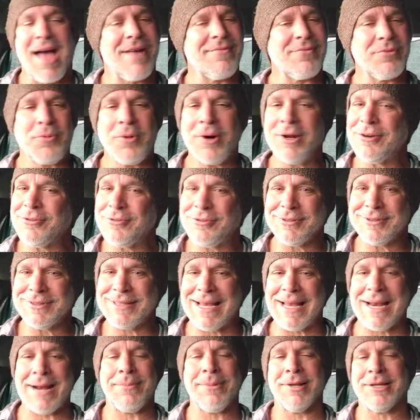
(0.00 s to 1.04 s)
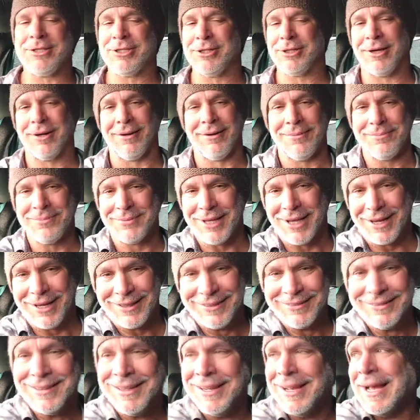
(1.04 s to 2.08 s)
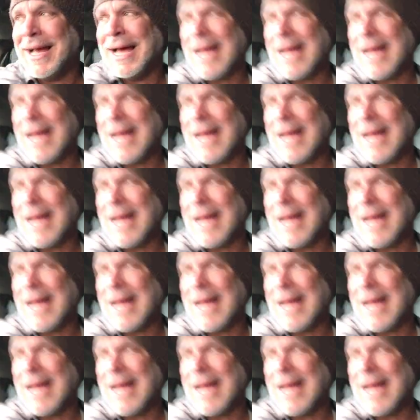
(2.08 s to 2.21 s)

have a wonderful day. I'm gonna let you go. I'm done.